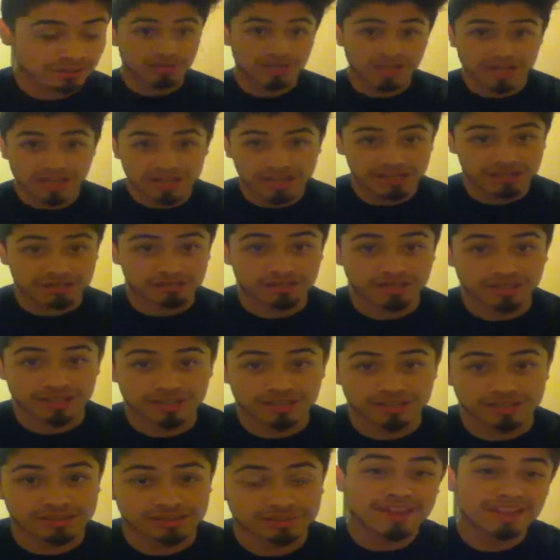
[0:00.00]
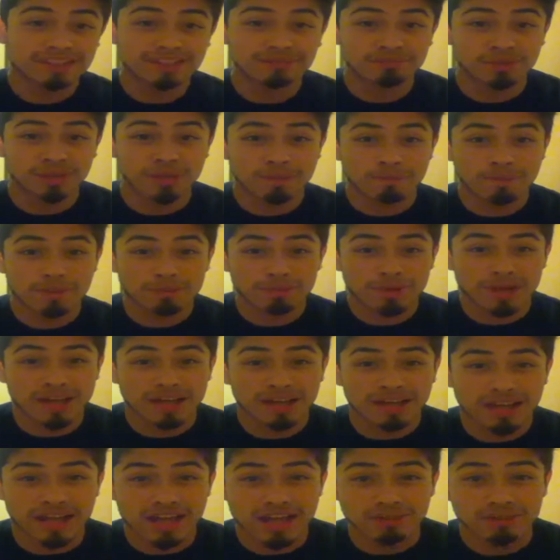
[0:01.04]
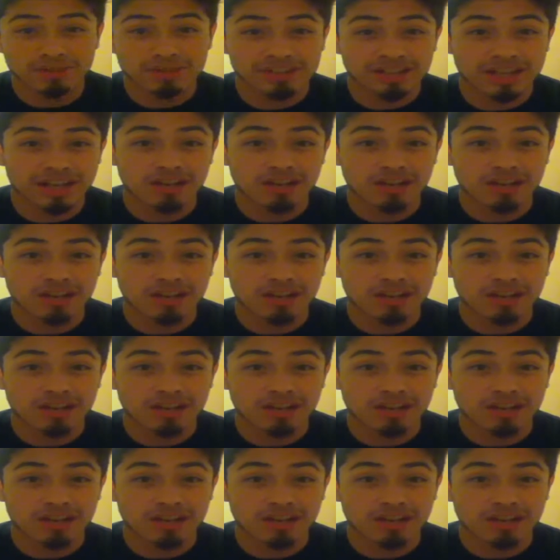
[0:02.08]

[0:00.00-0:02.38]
But anyways, it's been Papaya Damage,